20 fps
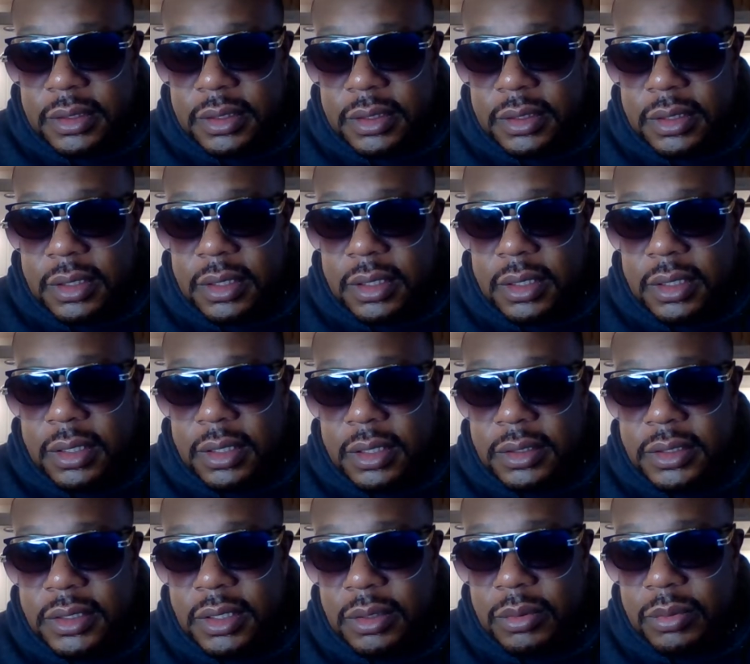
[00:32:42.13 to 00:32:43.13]
Let's
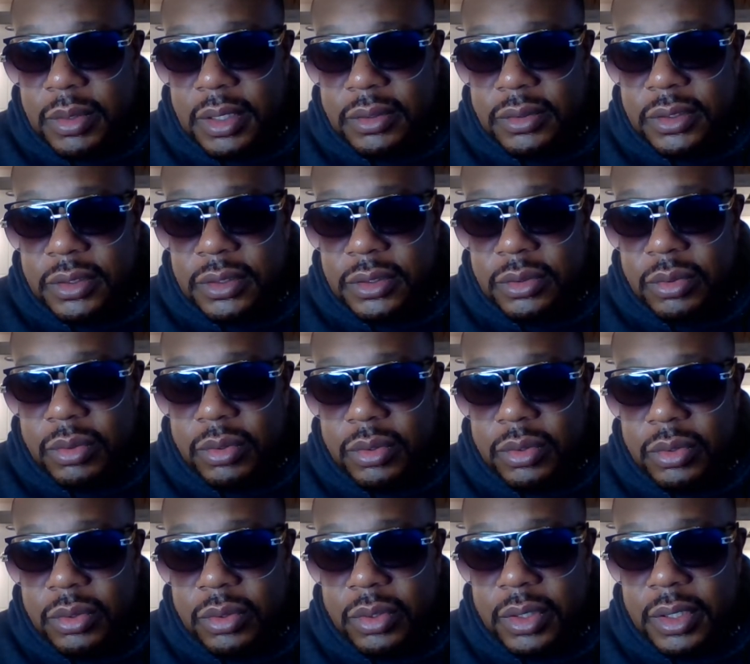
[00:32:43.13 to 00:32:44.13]
see what else is going
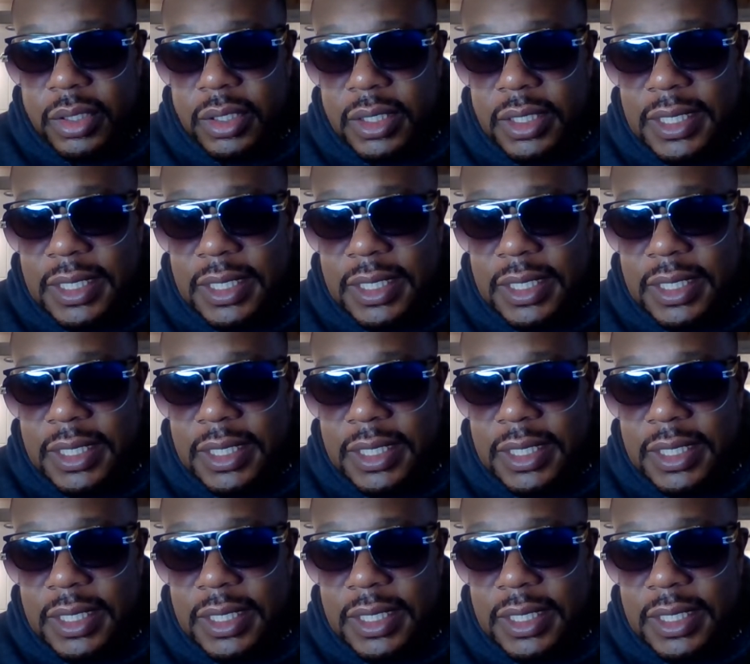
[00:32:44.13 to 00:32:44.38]
on.